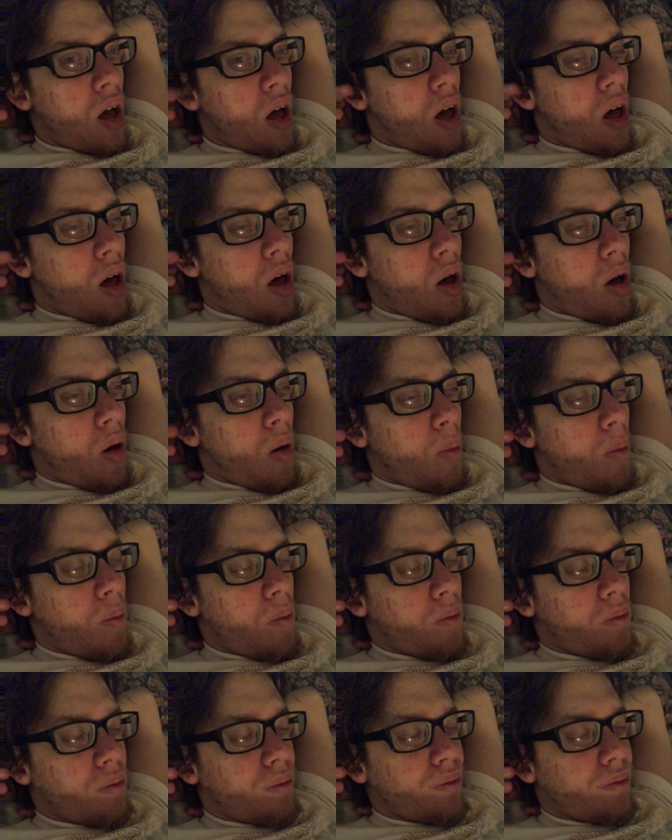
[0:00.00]

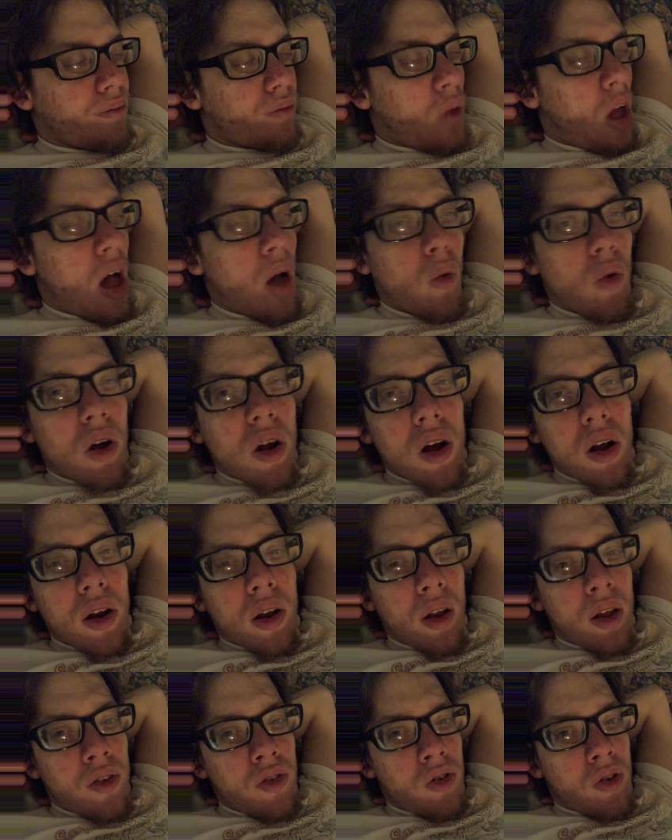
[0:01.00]
Um, I wanted
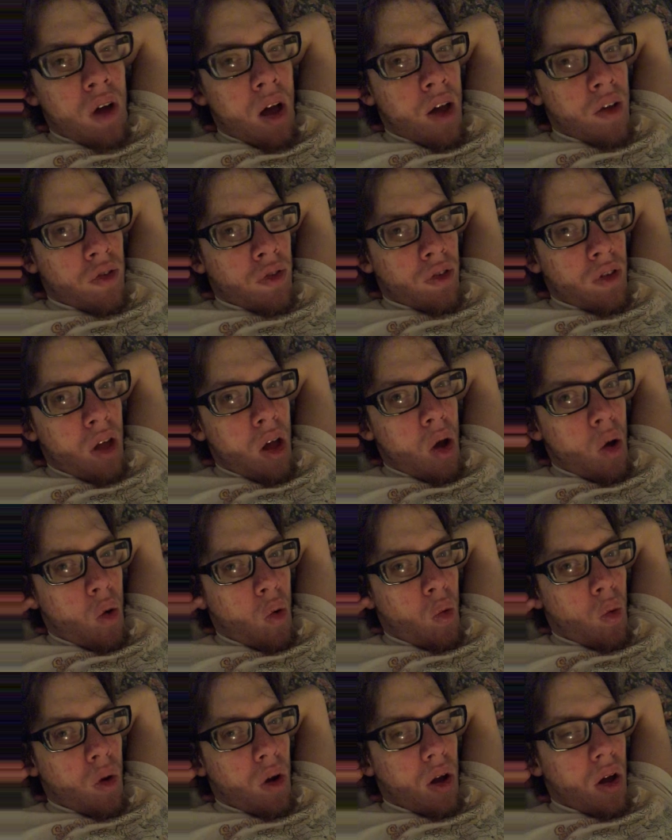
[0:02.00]
to let you guys
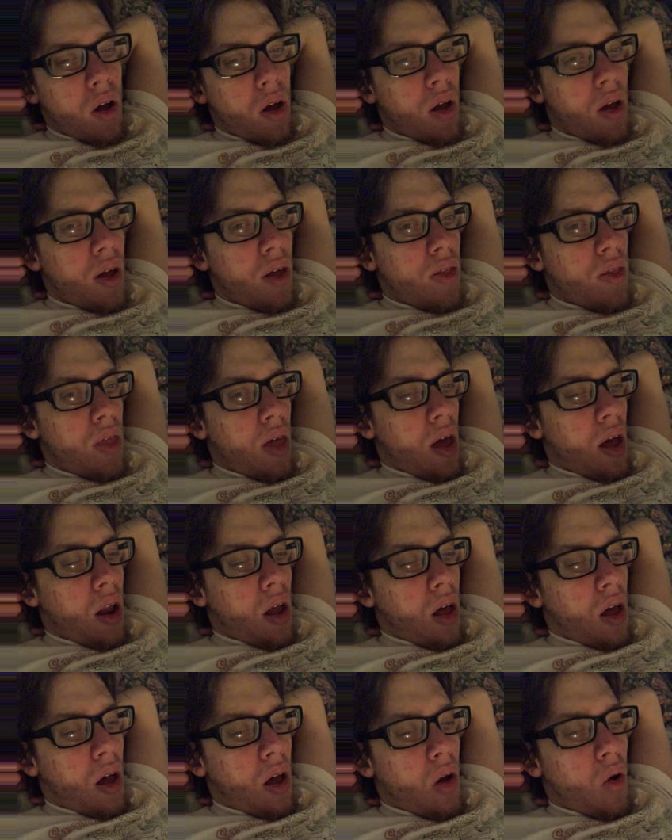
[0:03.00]
know that
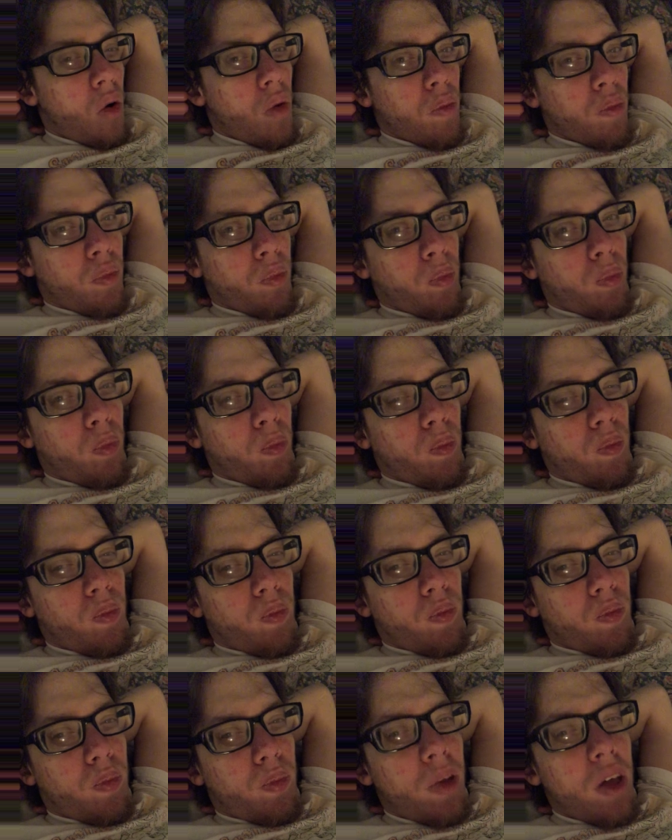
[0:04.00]
uh, on
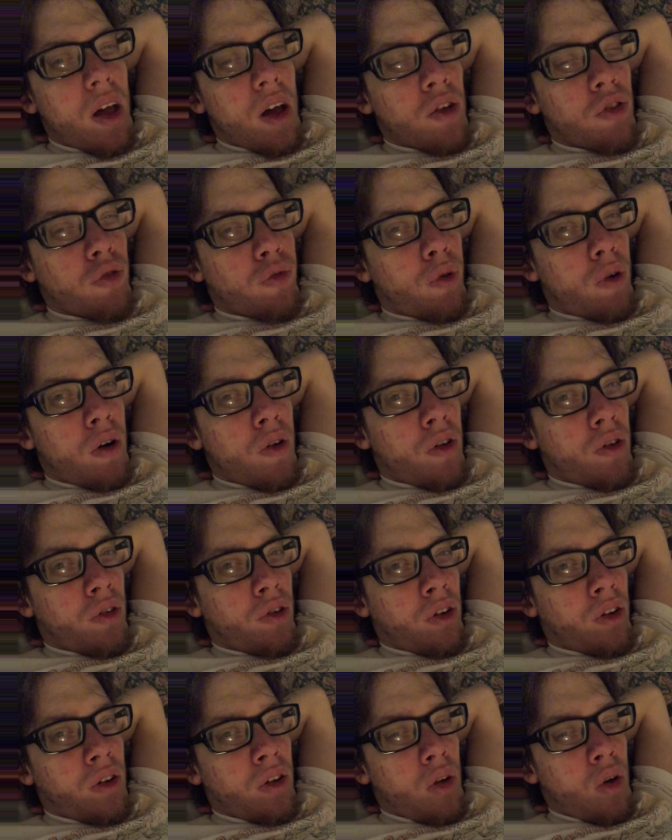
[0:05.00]
PS4
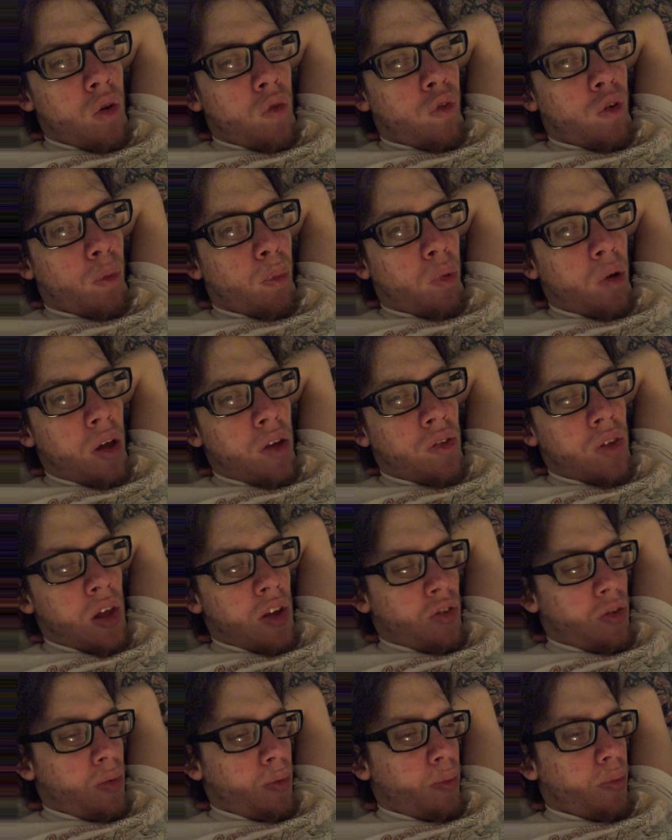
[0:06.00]
there's a deal for
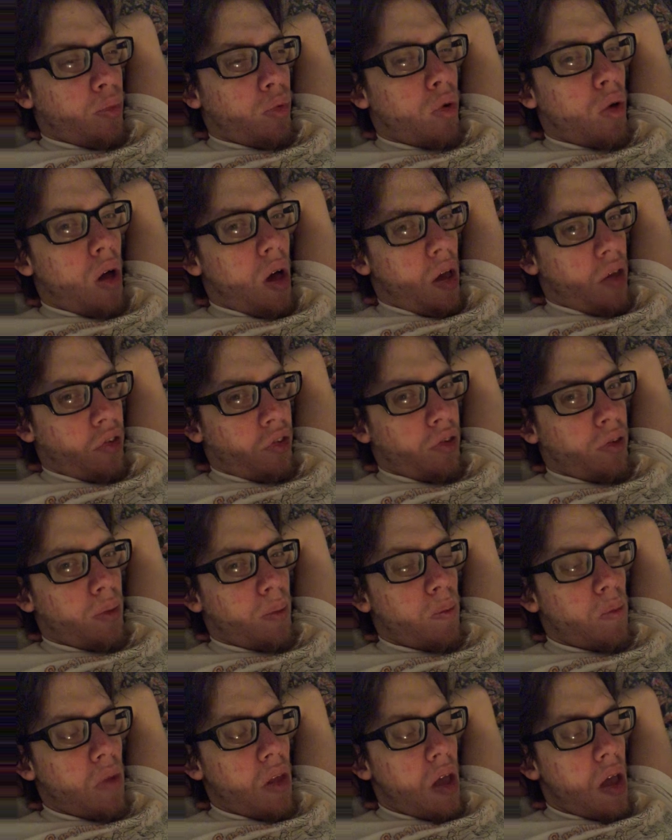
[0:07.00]
PlayStation Plus.
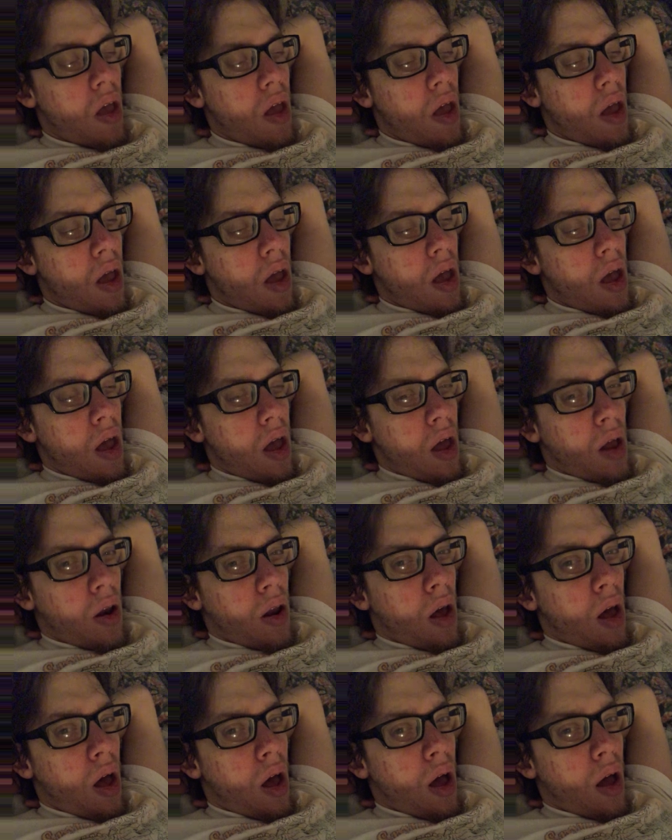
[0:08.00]

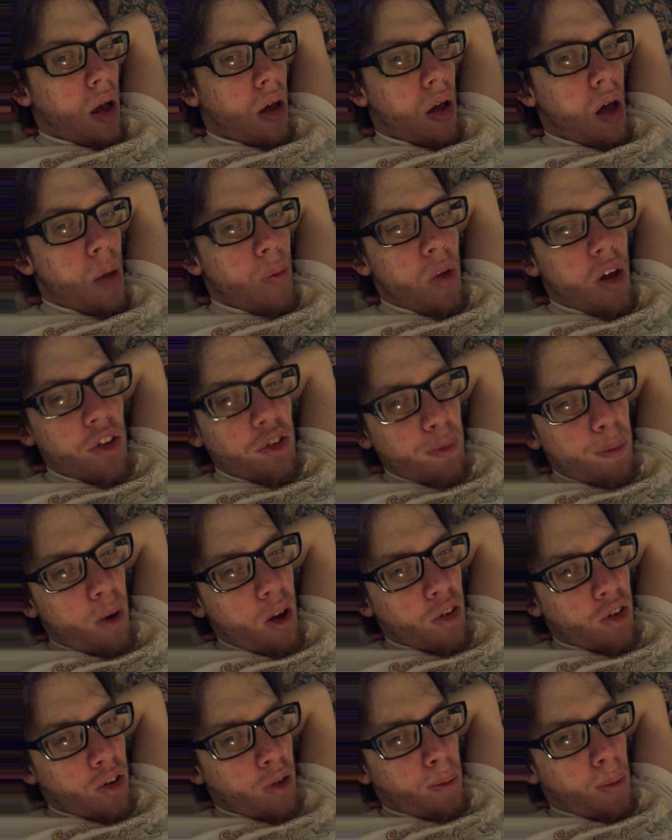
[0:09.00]
And uh, I'm not
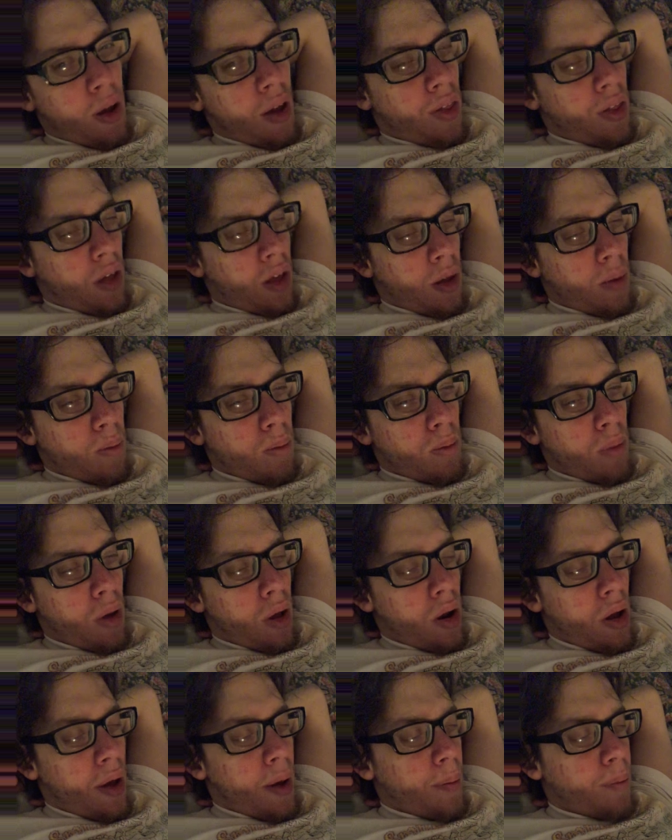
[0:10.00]
sponsored by them,
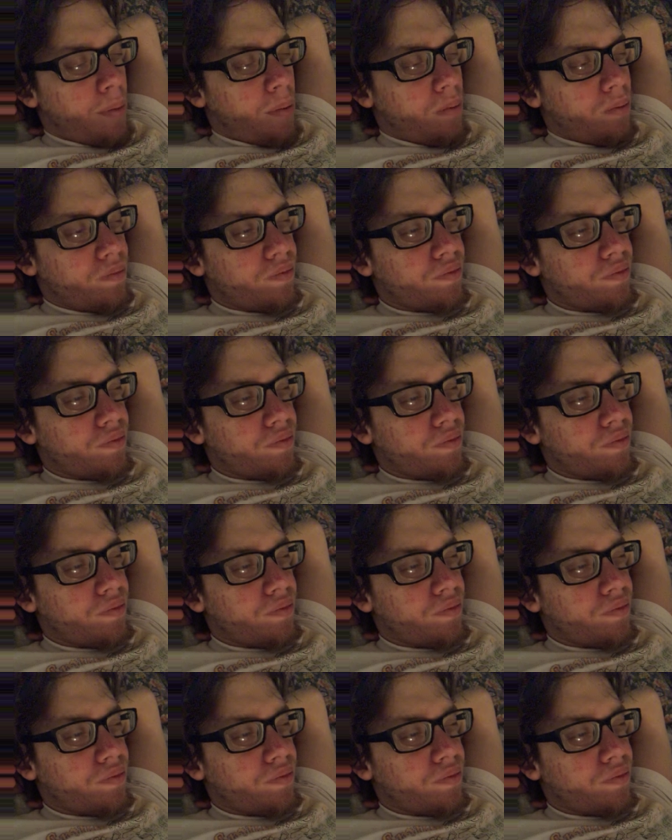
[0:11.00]
but um,